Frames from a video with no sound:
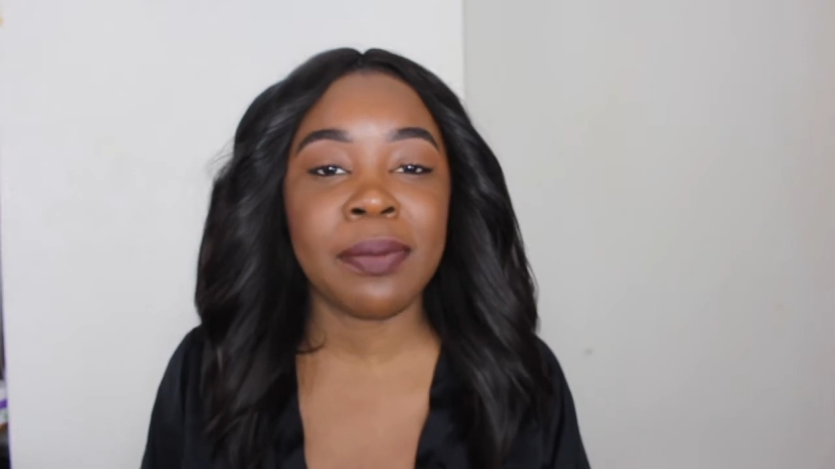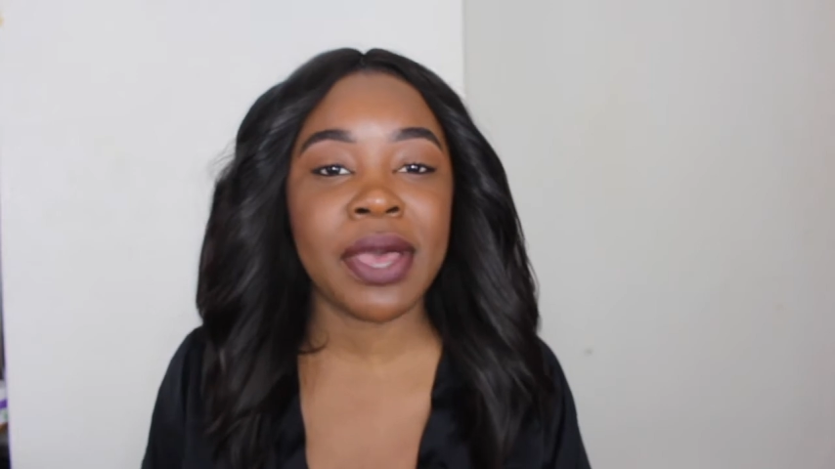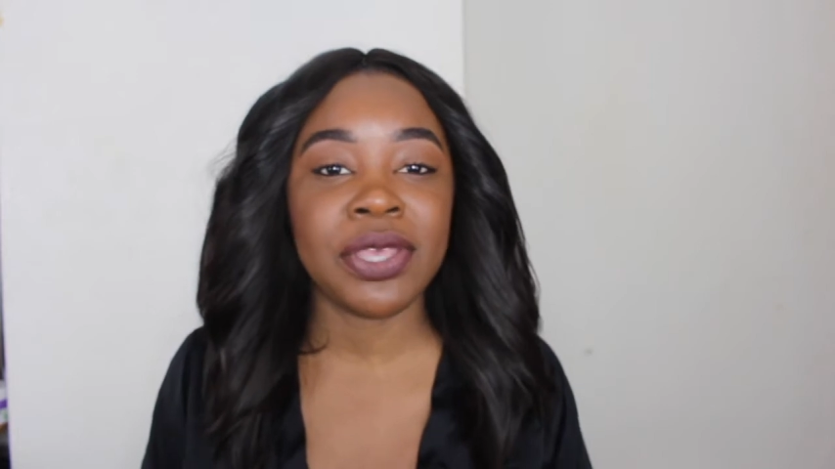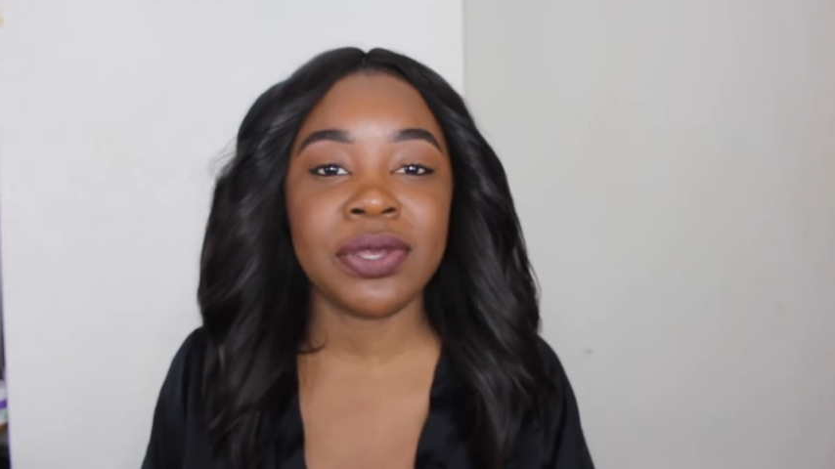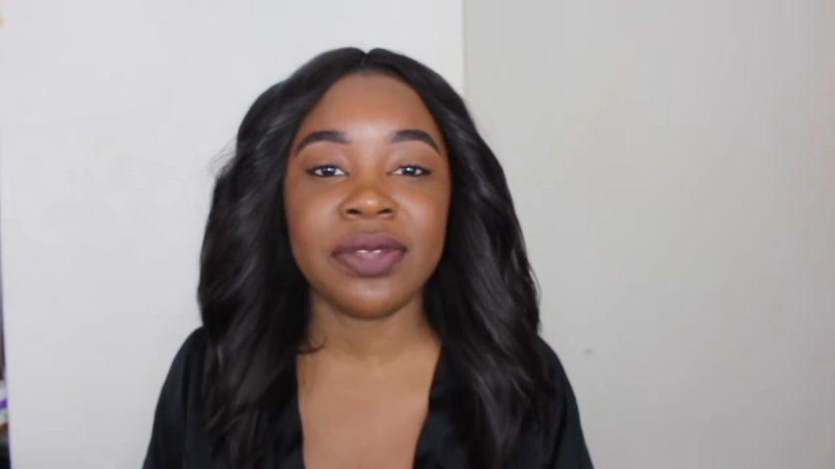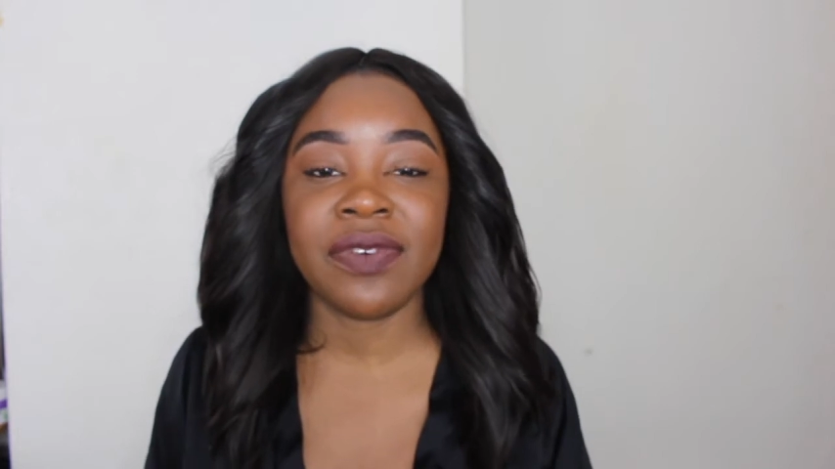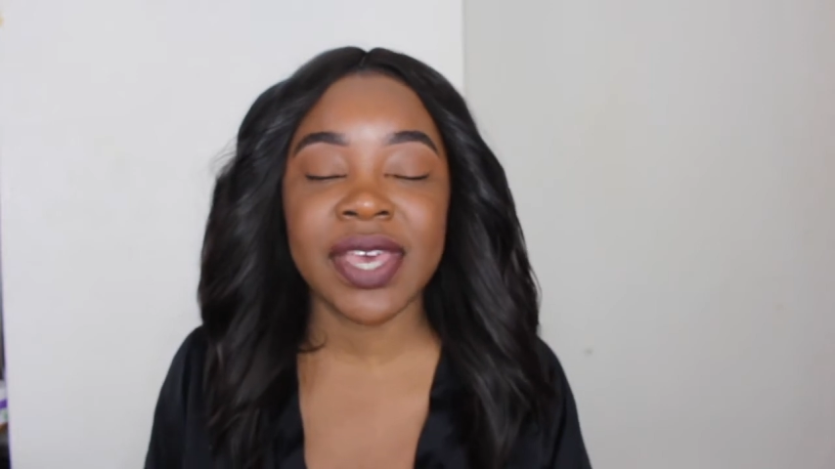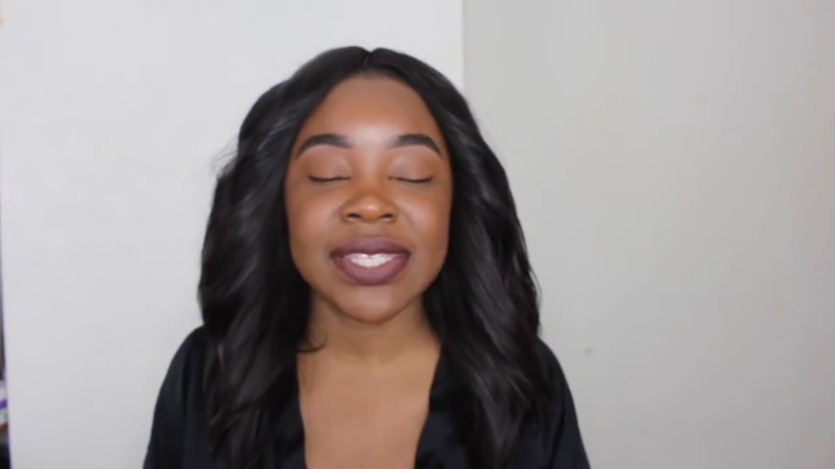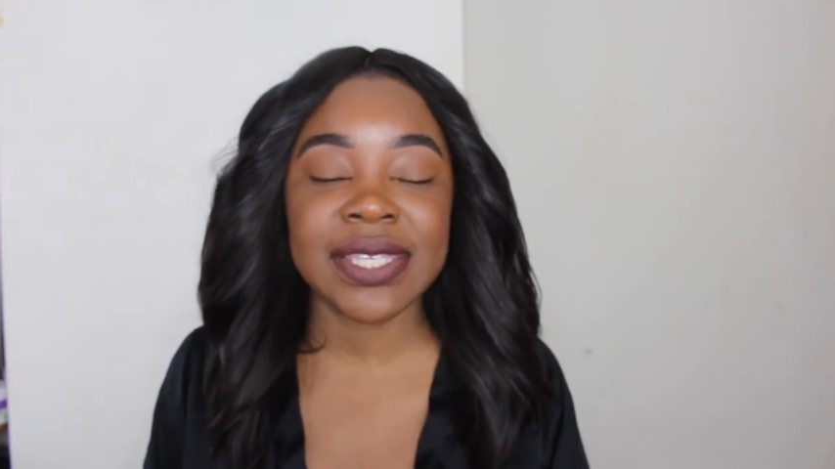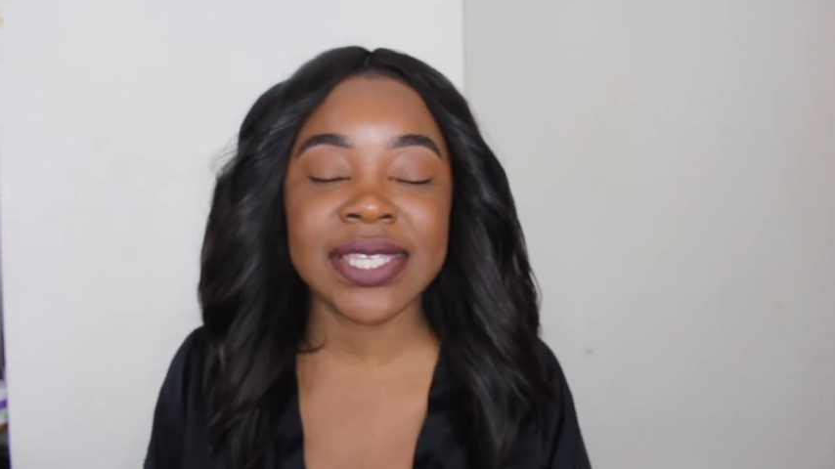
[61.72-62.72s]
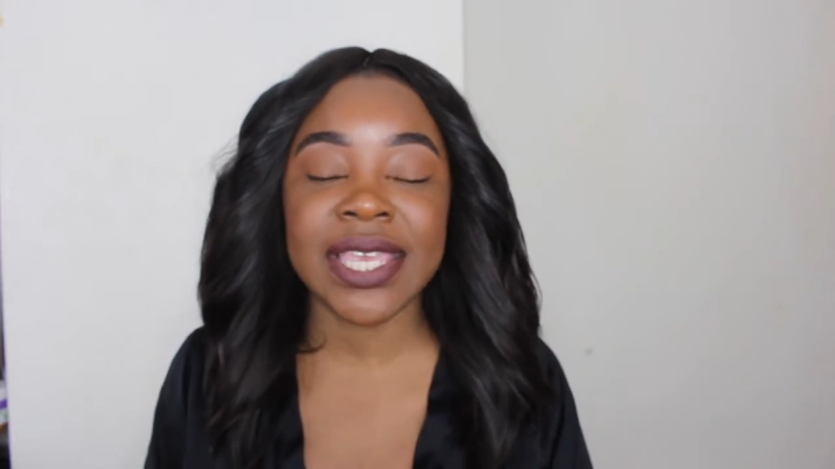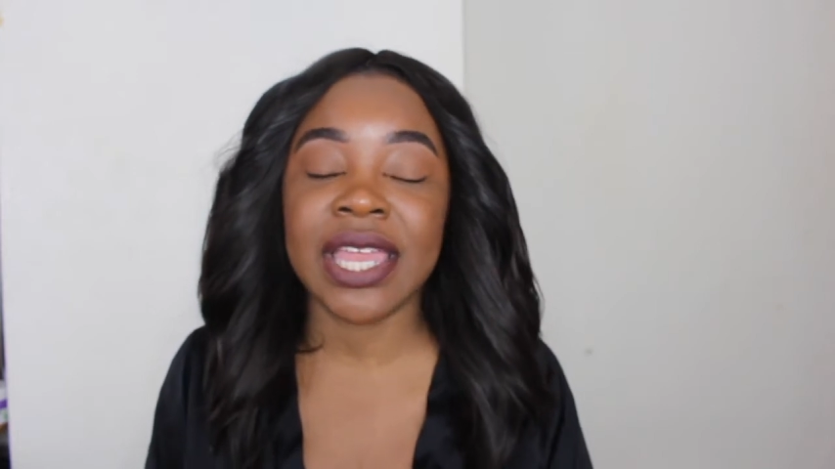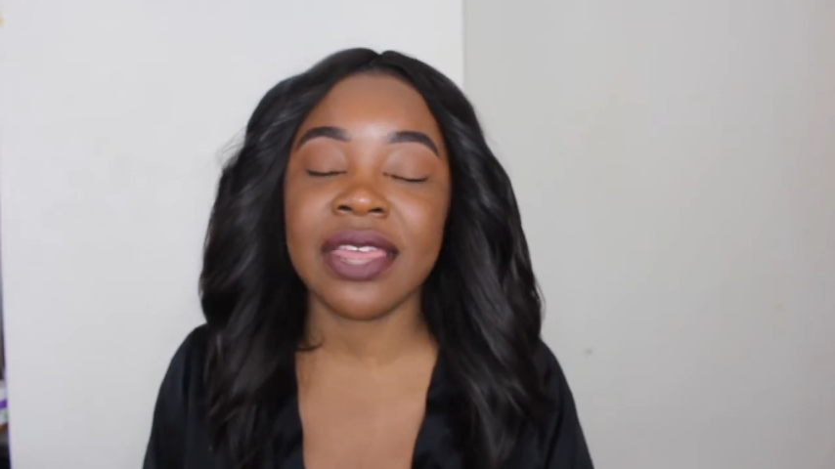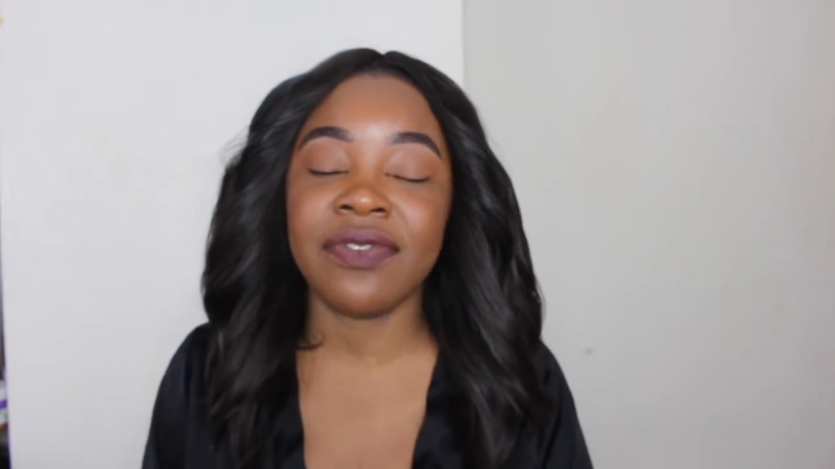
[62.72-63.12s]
about university, and I